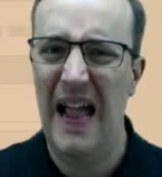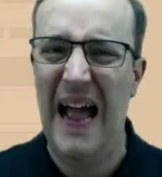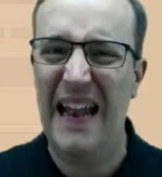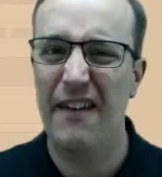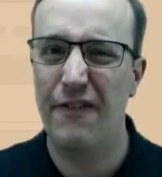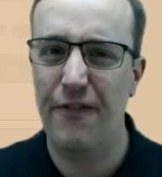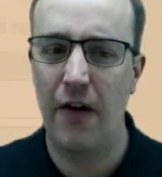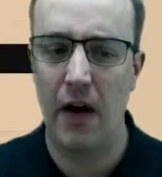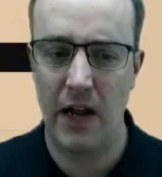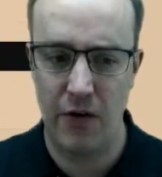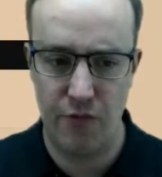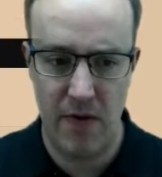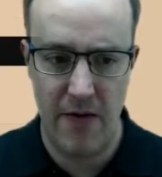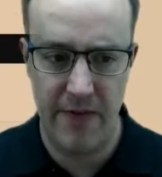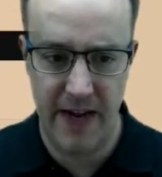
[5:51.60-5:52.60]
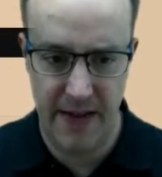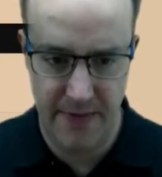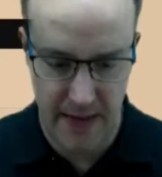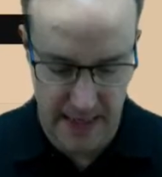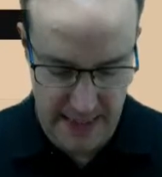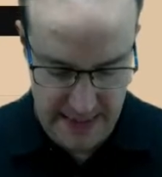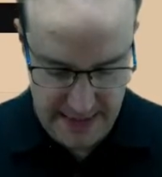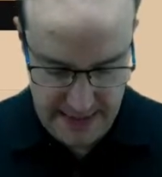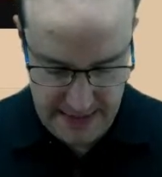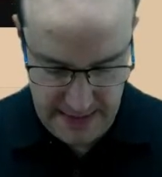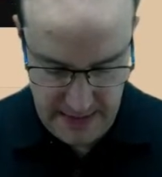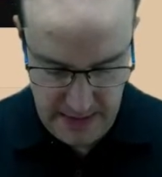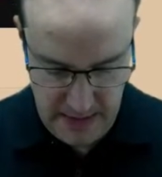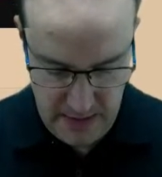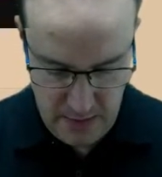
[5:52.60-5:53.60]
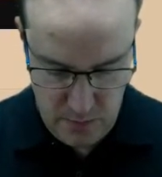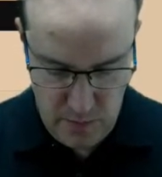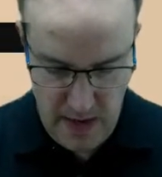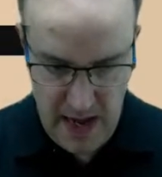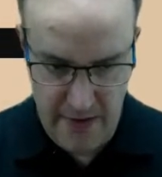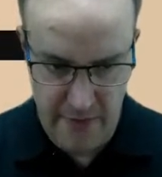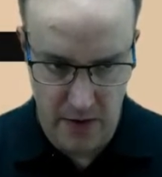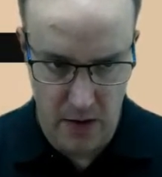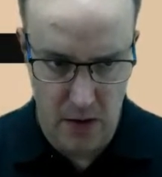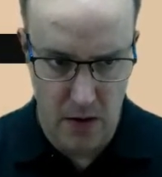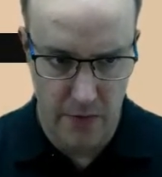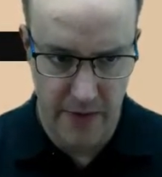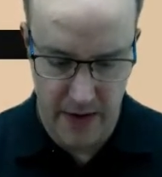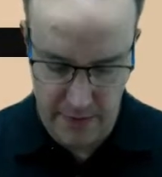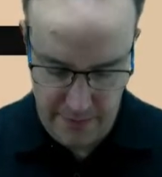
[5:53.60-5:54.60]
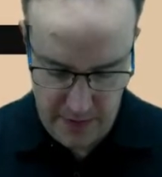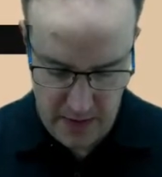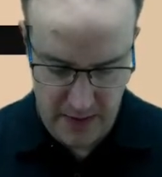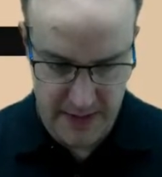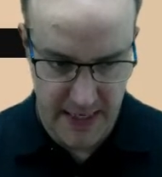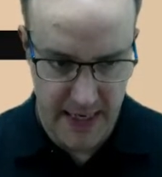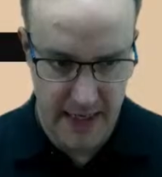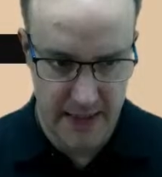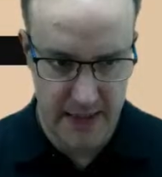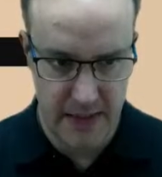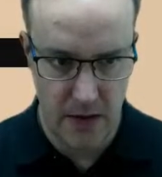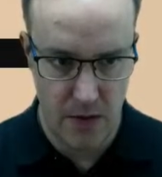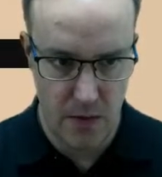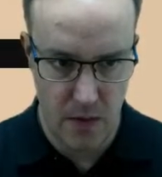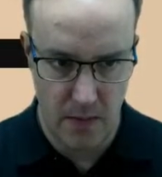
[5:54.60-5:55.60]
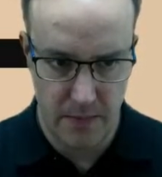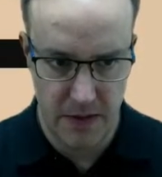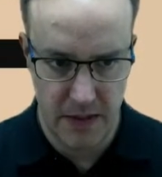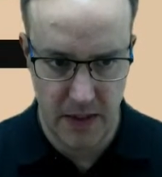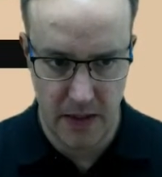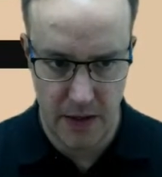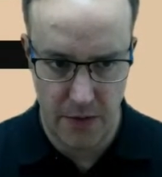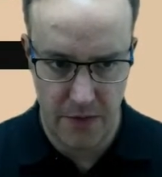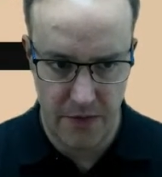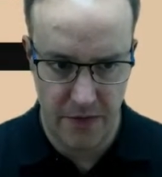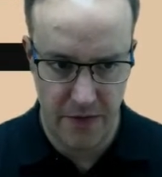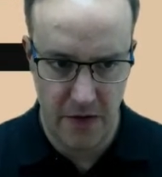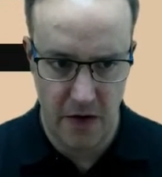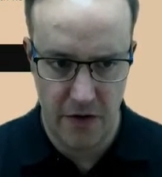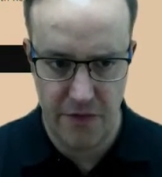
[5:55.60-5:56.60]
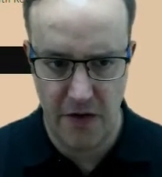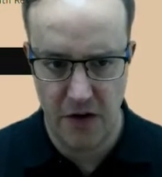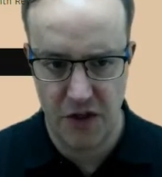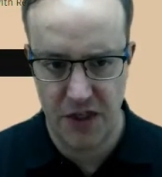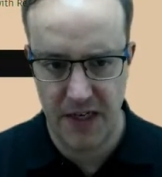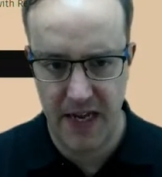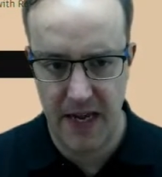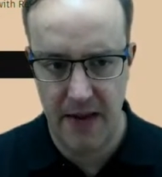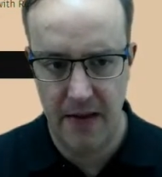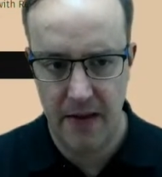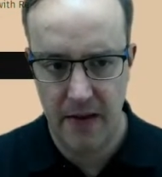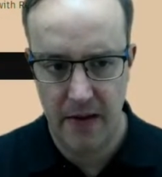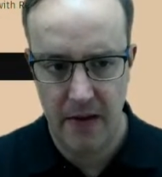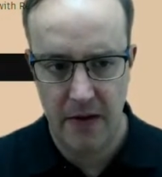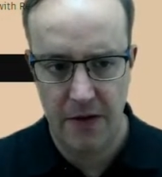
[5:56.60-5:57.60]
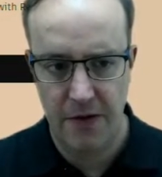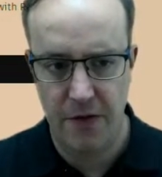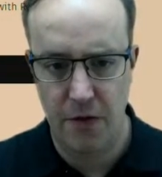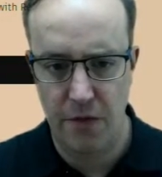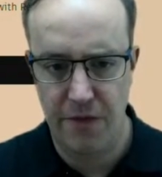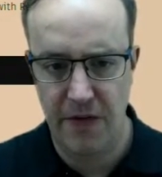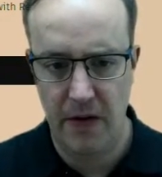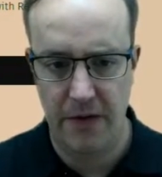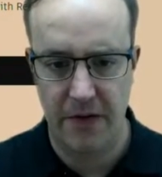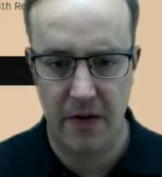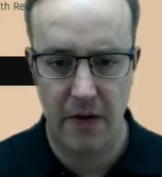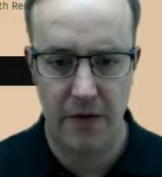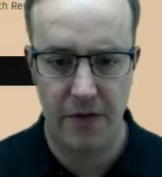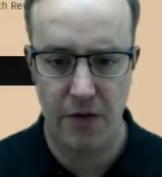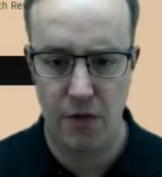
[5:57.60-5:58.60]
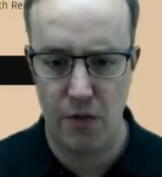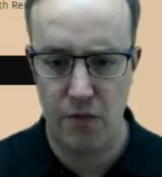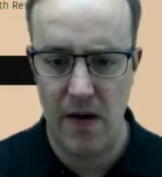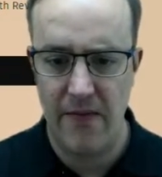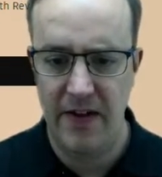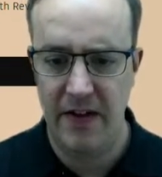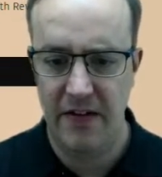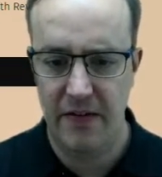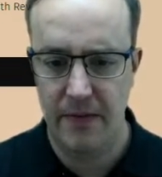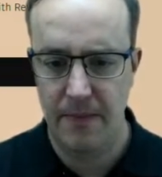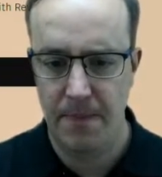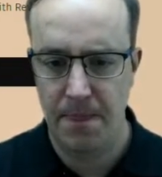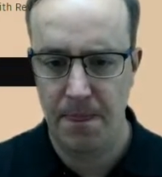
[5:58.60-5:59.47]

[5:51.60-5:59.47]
and find Revit in the list. We have a lot of NFRs here, so I'm just going to use the search function here to filter to Revit